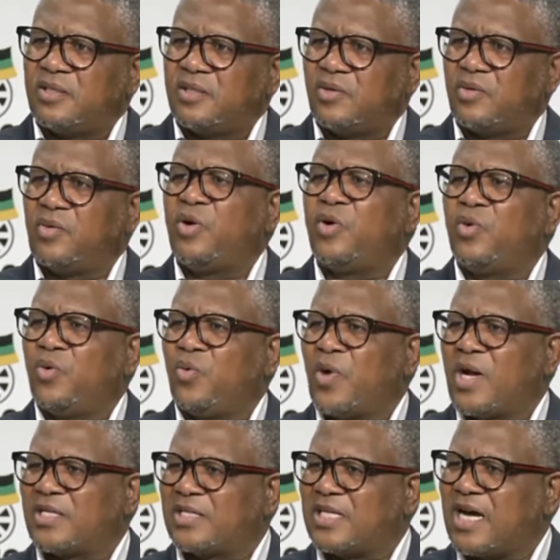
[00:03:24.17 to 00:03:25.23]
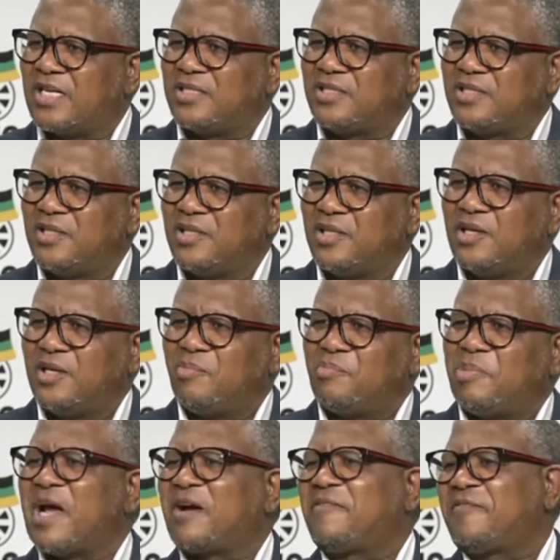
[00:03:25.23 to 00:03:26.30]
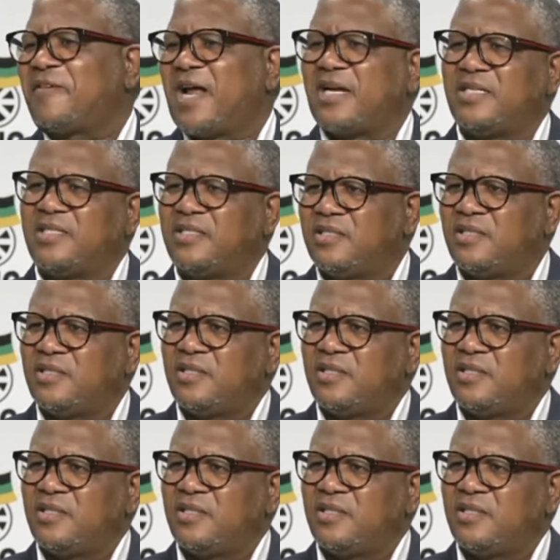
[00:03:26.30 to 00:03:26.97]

Oh, what's that? Black front.